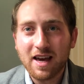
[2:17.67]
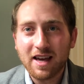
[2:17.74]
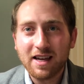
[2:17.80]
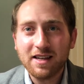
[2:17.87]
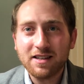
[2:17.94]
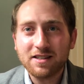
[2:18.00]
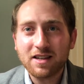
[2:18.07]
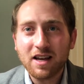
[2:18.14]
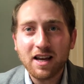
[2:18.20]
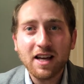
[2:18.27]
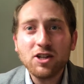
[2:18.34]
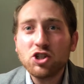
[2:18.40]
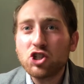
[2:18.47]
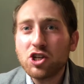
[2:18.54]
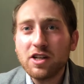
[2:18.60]
He's
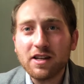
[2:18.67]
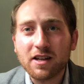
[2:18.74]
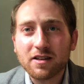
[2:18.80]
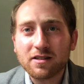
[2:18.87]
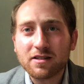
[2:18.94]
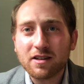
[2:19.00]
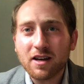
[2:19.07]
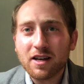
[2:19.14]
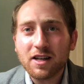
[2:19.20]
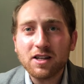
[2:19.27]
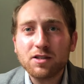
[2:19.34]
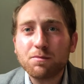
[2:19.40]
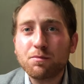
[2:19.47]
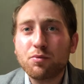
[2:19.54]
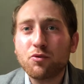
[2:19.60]
ingenious,
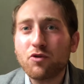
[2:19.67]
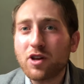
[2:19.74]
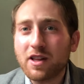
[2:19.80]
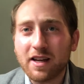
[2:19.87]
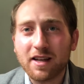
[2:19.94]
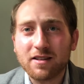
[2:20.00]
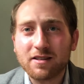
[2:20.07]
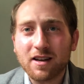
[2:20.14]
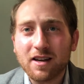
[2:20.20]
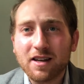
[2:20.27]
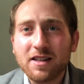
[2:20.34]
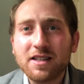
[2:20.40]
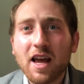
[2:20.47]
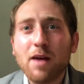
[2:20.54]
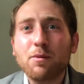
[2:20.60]
he's brilliant,
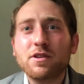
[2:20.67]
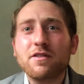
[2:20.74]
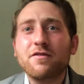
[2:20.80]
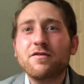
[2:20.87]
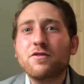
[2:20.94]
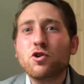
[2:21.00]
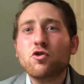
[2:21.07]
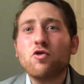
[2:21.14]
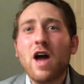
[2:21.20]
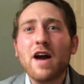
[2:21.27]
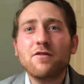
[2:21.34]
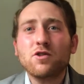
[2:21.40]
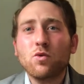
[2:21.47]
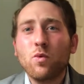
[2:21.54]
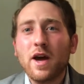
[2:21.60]
he's able to
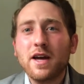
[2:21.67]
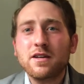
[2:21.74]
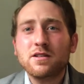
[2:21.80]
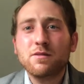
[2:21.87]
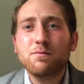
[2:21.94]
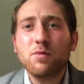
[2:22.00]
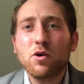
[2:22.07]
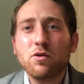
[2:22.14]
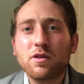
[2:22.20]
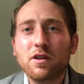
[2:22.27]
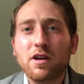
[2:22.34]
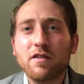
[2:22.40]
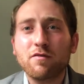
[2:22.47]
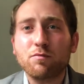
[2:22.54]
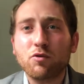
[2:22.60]
craft a way to
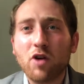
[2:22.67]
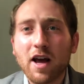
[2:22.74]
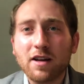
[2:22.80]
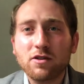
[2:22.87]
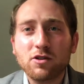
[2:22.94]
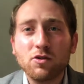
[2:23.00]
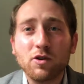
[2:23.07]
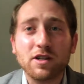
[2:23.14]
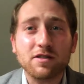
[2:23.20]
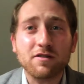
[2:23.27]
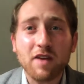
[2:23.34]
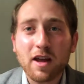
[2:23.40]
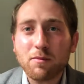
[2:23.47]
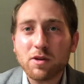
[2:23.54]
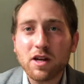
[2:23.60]
both give bread to his
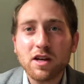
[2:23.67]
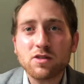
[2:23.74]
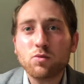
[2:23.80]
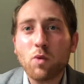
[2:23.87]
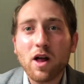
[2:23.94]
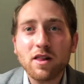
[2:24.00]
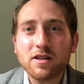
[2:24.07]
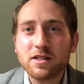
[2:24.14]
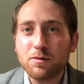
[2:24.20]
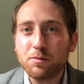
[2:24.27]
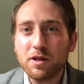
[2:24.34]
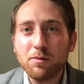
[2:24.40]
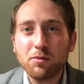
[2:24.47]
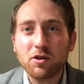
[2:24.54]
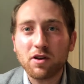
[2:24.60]
family as well as the
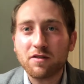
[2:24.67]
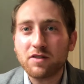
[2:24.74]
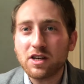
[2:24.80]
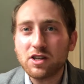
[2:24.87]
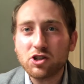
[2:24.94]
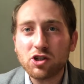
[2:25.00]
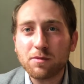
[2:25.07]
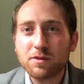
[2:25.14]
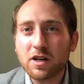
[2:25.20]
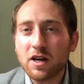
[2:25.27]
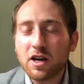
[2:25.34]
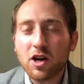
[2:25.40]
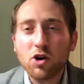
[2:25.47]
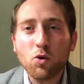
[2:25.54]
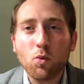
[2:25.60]
people of Egypt
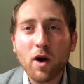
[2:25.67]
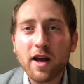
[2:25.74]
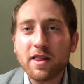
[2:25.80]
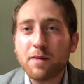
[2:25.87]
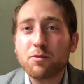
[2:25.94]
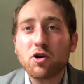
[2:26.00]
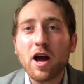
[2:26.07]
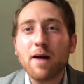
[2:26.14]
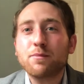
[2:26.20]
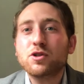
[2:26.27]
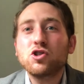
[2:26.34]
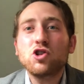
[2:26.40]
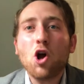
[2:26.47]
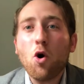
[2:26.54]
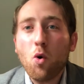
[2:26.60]
in a way that perhaps
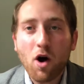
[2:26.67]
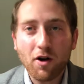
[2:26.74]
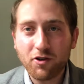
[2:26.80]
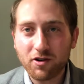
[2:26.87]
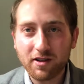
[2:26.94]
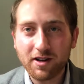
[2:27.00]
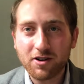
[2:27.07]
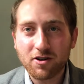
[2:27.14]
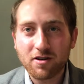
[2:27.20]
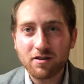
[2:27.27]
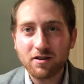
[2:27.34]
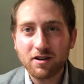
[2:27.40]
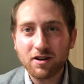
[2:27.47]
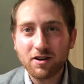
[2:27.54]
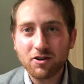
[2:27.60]
no other
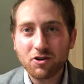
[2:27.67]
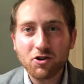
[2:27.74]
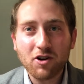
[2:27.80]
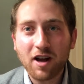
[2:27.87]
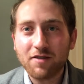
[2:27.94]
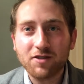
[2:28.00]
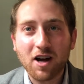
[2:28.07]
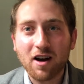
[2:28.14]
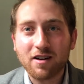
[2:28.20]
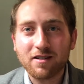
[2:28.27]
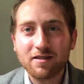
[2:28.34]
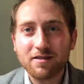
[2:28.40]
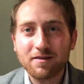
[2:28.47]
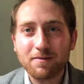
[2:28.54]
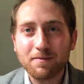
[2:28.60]
leader could have done.